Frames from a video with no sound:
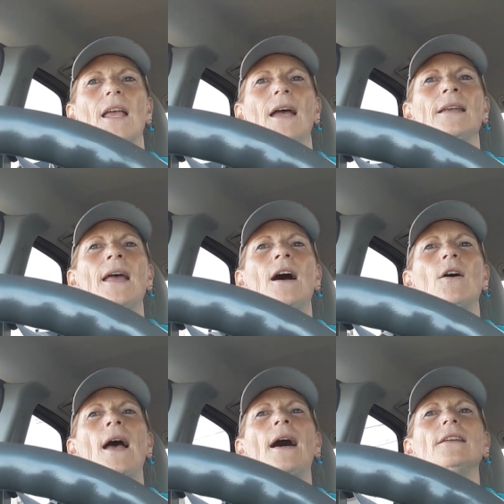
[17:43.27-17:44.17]
And now,
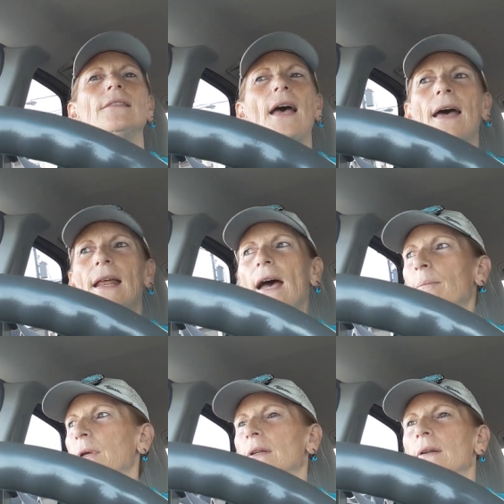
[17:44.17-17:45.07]
how did that
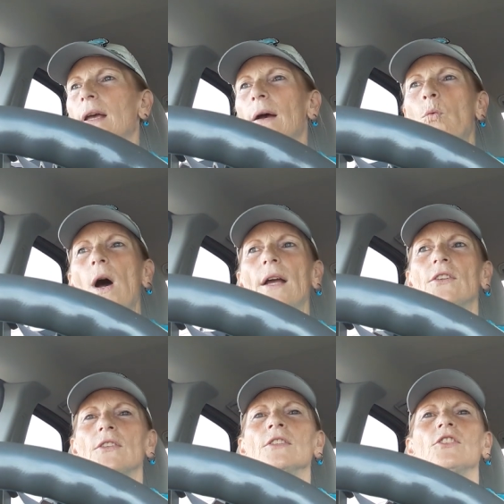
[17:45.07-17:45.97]
happen? Why
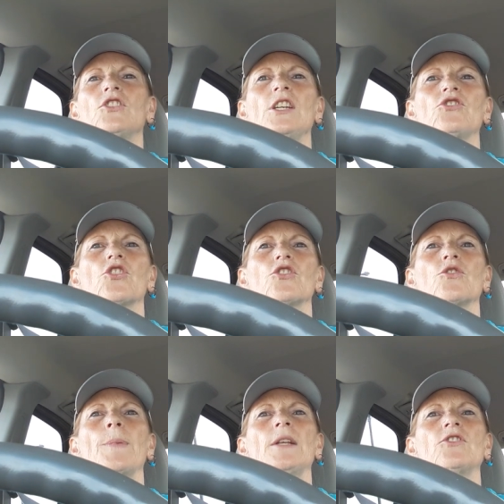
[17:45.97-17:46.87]
didn't the teacher
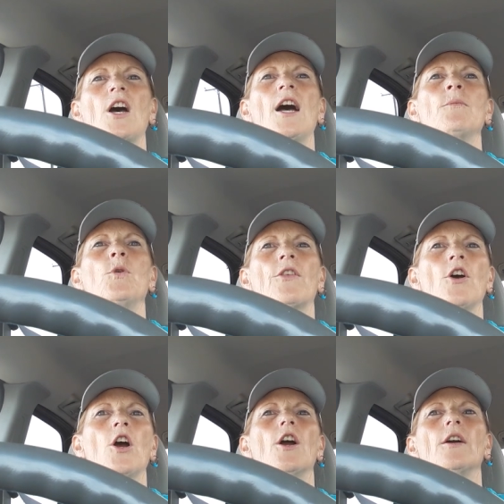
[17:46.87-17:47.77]
spend time with
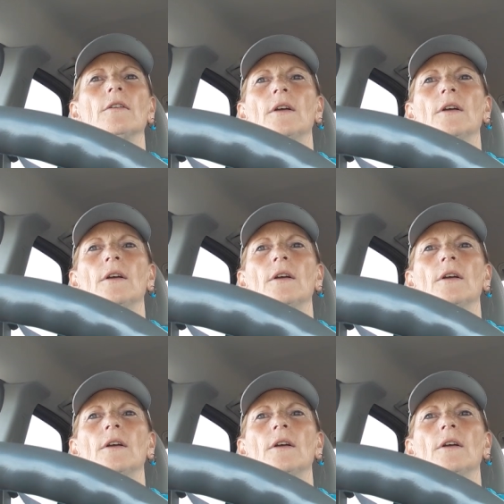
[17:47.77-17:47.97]
her?